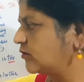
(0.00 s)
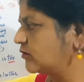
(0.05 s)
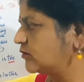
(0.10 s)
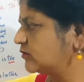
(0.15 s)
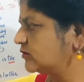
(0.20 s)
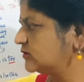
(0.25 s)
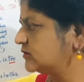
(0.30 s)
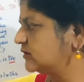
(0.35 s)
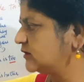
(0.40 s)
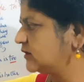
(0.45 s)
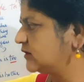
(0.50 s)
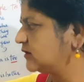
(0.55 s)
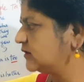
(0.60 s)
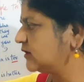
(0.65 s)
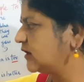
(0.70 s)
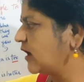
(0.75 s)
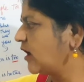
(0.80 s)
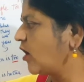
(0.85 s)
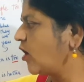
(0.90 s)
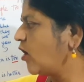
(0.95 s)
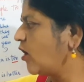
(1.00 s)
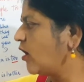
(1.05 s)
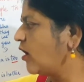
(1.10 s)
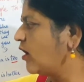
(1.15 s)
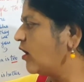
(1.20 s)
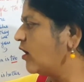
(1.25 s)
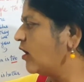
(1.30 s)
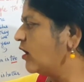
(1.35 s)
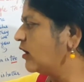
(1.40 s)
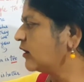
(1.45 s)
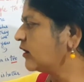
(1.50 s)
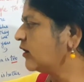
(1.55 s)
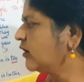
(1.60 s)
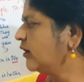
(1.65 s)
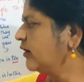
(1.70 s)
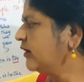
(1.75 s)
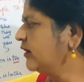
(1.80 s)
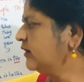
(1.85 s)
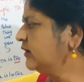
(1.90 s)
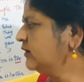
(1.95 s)
could not or
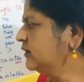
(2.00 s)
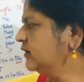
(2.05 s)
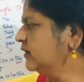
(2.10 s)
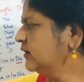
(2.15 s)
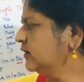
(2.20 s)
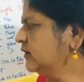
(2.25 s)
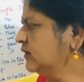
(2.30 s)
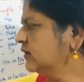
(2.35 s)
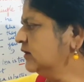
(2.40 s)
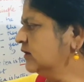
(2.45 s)
couldn't.